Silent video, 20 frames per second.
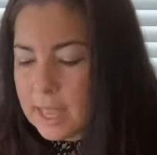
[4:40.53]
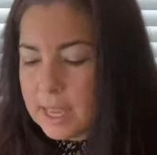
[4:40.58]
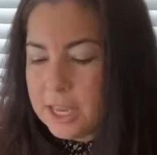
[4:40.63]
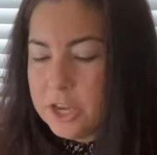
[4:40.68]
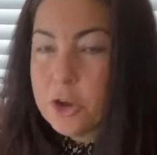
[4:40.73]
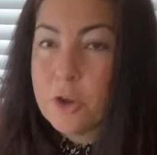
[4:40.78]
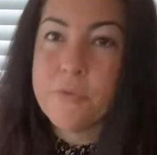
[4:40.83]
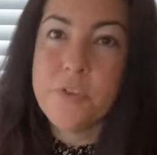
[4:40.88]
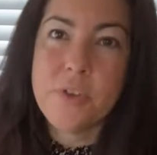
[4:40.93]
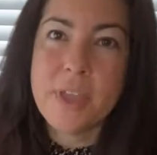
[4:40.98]

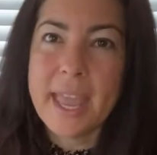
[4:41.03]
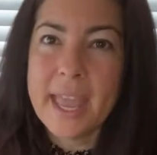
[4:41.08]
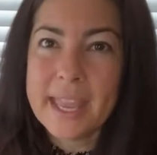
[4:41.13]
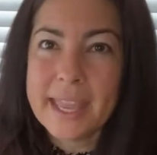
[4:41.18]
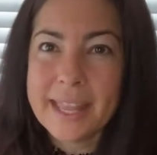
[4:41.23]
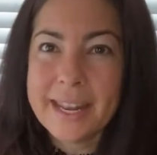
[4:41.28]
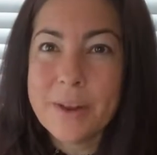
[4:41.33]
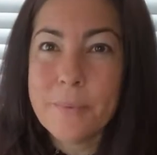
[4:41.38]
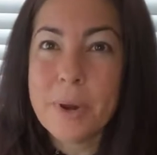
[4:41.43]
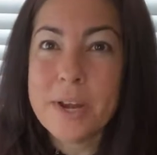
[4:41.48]
You know, if you
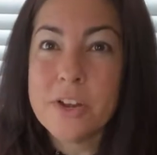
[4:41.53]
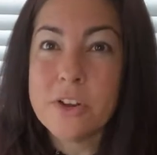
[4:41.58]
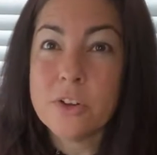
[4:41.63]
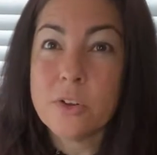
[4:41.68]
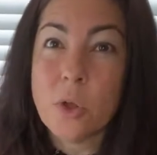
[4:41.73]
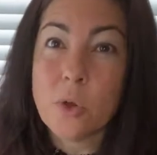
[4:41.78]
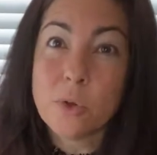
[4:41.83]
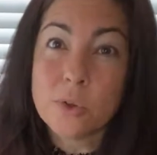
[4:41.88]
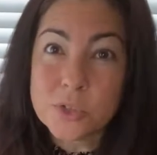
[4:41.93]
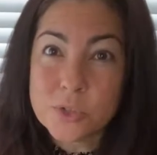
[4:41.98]
can't get in one of your
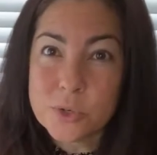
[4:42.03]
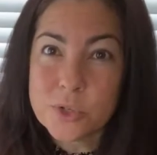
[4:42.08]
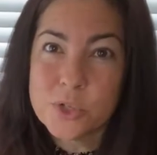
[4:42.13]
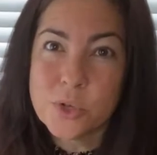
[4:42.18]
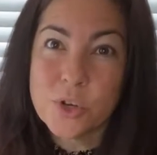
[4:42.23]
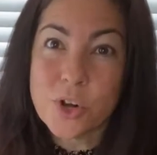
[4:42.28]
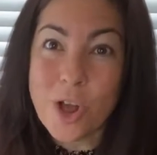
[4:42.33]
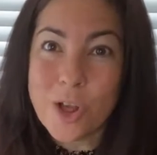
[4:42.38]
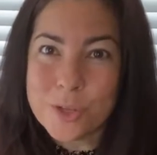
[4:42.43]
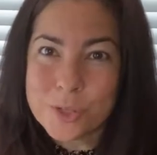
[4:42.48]
local stores,
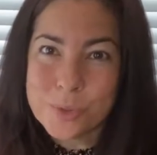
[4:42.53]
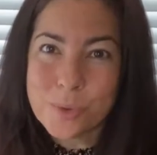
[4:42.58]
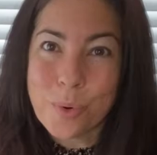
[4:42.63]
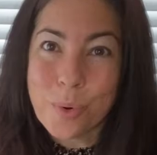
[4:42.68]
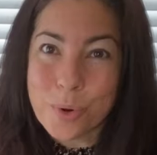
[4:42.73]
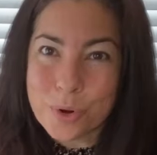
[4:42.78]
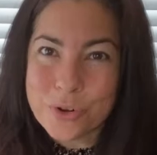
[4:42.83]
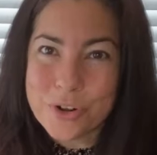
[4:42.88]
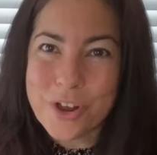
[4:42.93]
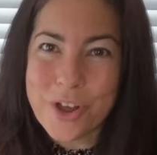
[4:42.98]
you can also
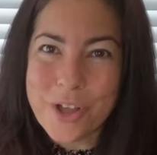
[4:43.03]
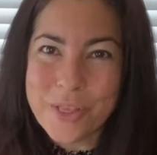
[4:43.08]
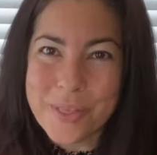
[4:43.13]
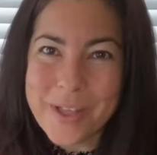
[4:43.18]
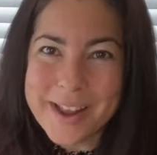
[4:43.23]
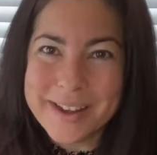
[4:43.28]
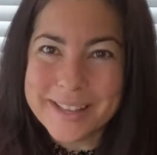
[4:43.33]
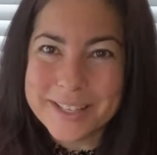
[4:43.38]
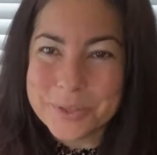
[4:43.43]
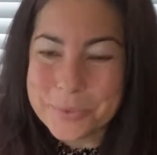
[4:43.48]
order it
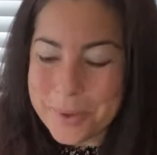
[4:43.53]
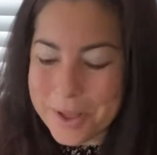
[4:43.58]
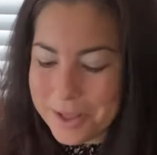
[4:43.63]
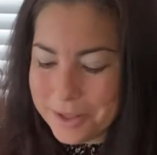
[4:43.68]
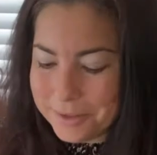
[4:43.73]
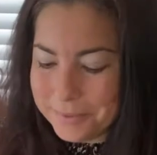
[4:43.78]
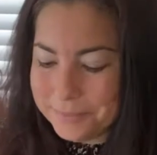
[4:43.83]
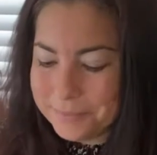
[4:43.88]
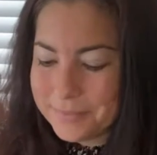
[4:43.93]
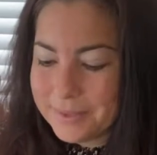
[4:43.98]
online as
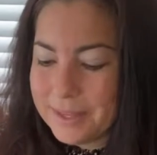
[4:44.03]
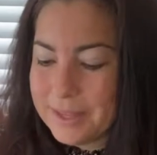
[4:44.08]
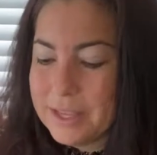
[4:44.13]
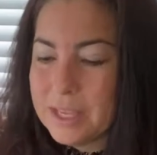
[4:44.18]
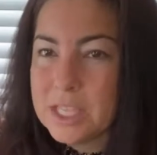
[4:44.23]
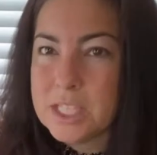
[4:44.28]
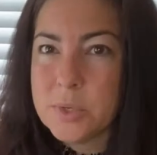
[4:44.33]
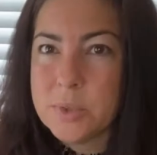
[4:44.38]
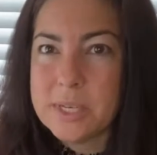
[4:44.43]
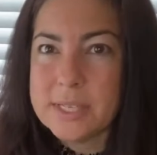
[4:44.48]
well.
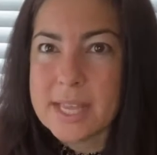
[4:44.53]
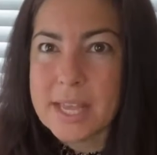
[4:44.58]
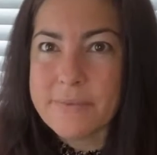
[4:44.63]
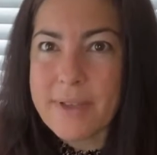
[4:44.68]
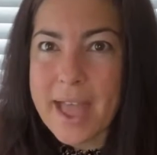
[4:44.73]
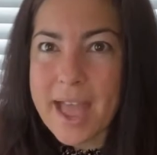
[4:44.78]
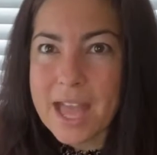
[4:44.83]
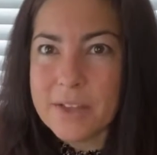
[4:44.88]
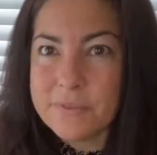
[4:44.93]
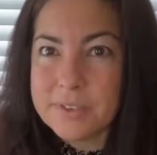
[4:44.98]
So we just have
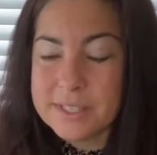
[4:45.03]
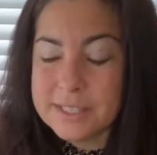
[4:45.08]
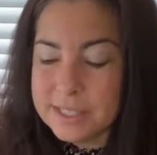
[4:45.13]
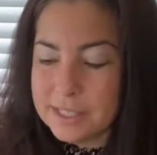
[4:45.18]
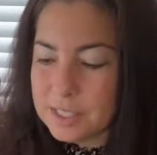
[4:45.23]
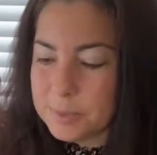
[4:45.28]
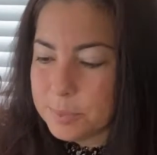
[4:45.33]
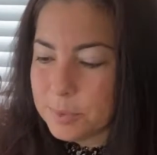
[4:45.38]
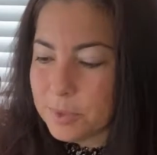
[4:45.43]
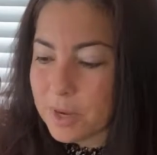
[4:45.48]
1/2
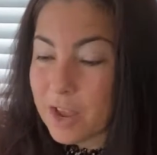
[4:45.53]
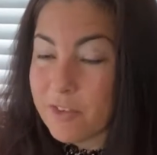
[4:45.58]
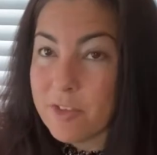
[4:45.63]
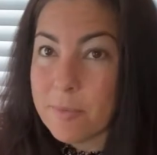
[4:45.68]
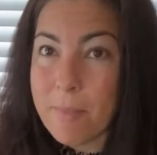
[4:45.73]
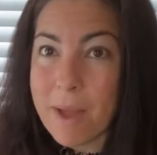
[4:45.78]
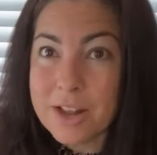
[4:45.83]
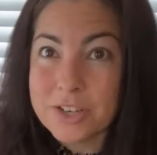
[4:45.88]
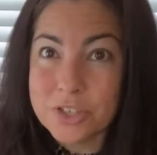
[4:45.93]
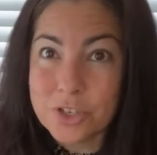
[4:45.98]
teaspoon of the
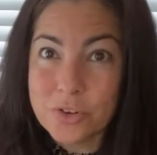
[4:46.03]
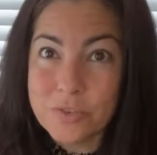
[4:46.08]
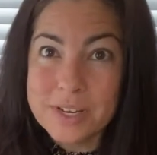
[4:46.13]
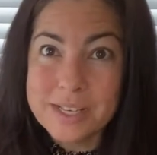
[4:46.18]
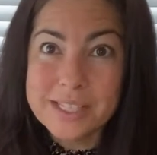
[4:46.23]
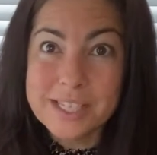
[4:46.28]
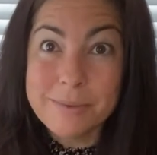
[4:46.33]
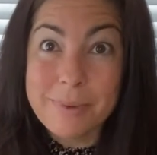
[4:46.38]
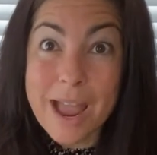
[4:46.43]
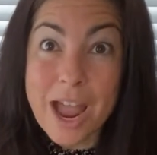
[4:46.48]
matcha
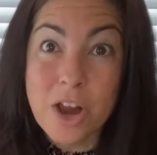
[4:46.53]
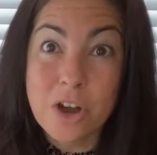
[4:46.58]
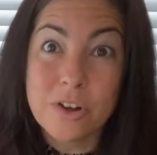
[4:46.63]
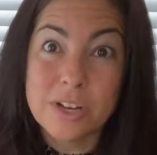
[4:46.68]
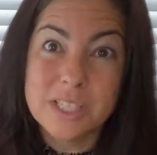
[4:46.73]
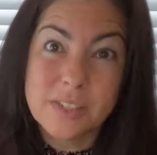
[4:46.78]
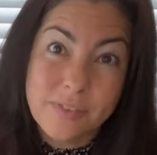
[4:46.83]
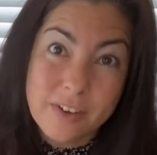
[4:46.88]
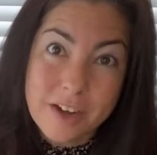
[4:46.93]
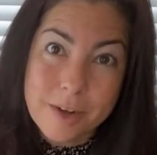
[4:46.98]
green tea powder.
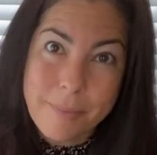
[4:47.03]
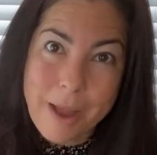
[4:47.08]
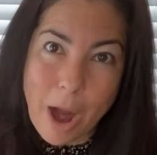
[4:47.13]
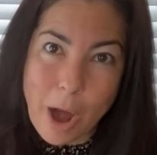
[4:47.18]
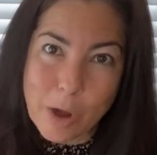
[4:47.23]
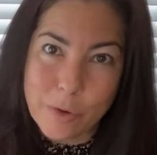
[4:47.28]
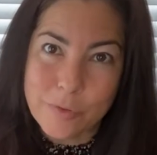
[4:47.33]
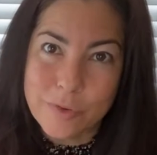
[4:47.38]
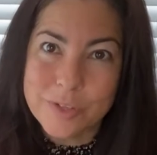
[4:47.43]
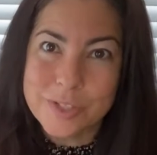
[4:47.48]
It's very
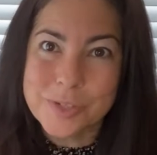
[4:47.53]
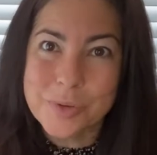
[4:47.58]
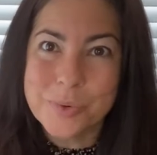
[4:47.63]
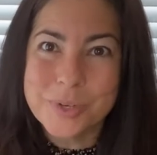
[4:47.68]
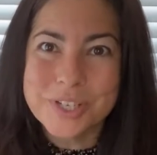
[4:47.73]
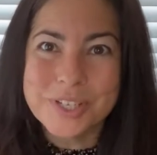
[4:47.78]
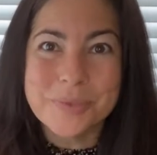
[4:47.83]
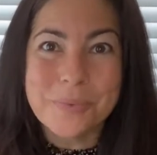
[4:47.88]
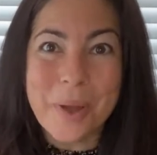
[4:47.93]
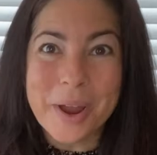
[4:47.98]
powerful, so
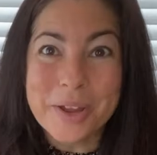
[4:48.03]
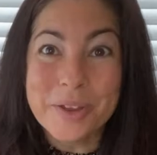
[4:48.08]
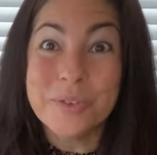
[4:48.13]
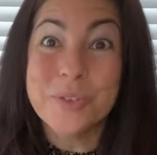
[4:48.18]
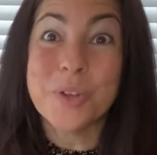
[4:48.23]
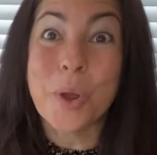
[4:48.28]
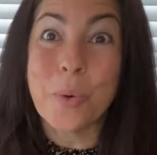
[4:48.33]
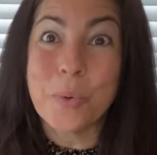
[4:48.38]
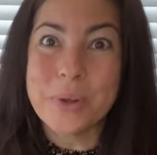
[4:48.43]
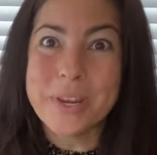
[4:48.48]
which is why you
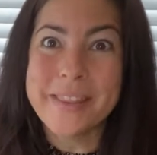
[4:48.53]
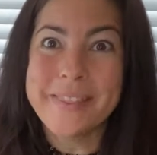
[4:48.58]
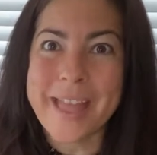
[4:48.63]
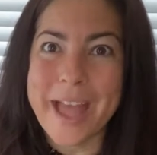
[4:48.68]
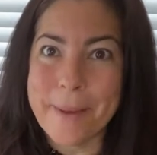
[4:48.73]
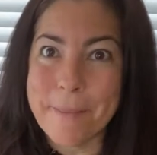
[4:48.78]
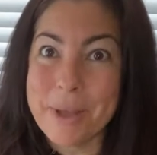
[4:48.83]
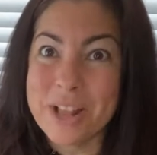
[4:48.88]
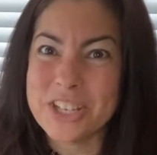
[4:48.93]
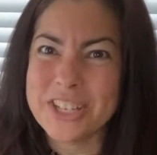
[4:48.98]
don't need
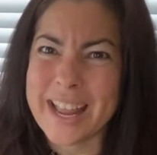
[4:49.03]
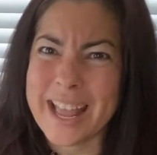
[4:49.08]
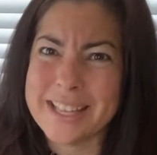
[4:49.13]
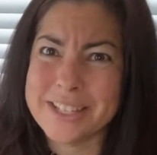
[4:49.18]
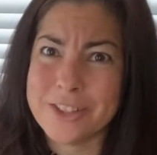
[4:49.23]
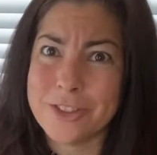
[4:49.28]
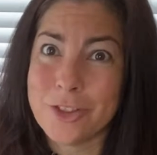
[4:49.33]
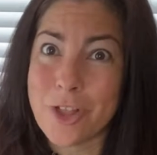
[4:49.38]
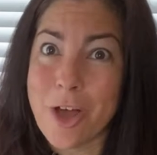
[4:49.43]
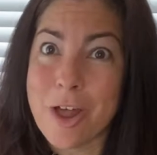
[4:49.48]
that much. It
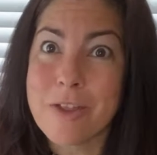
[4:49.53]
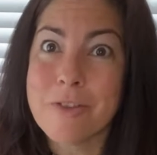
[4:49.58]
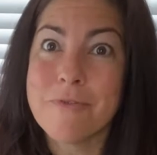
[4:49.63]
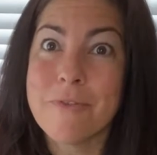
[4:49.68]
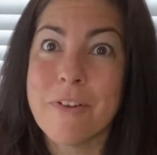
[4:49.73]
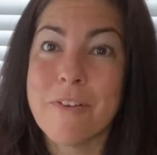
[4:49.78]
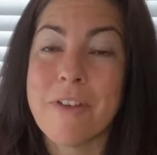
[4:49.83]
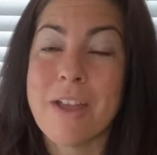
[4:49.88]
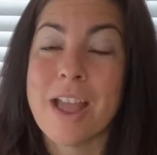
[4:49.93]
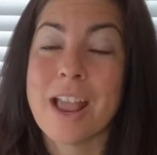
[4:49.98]
has a lot of
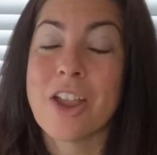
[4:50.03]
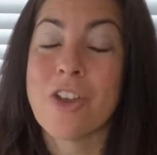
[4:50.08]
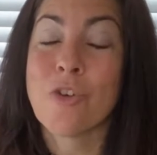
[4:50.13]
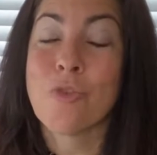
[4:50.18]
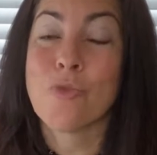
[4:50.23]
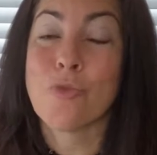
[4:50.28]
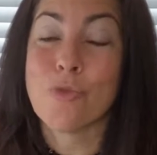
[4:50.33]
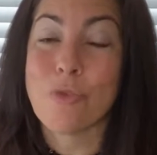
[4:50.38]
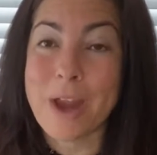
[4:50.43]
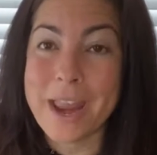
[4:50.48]

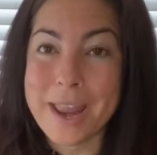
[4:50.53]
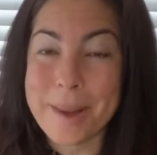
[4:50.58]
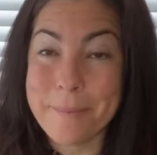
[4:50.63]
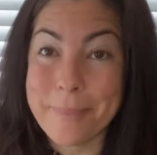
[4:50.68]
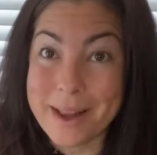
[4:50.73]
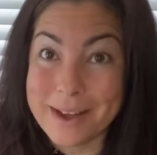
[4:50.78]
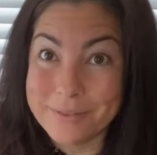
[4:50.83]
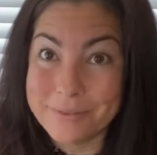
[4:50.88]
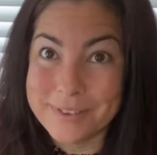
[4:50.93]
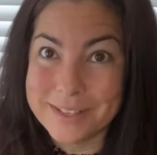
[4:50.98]
great
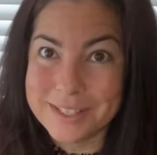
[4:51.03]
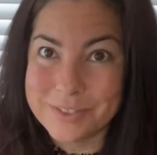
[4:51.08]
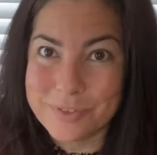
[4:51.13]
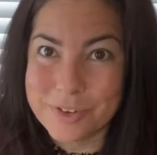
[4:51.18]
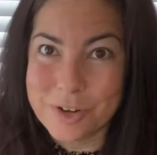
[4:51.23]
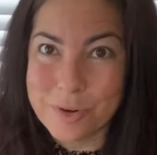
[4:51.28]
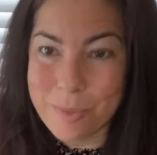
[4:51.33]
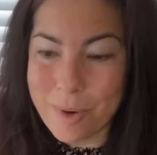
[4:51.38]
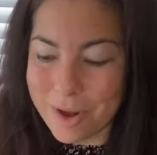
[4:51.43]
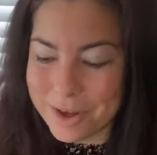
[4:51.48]
benefits
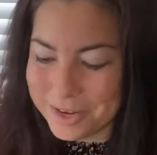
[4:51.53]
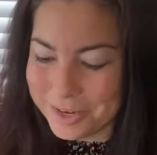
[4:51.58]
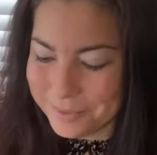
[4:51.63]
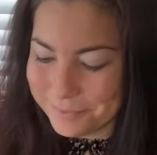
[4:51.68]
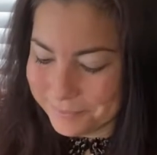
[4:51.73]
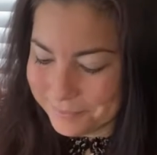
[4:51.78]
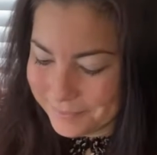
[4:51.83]
for your body.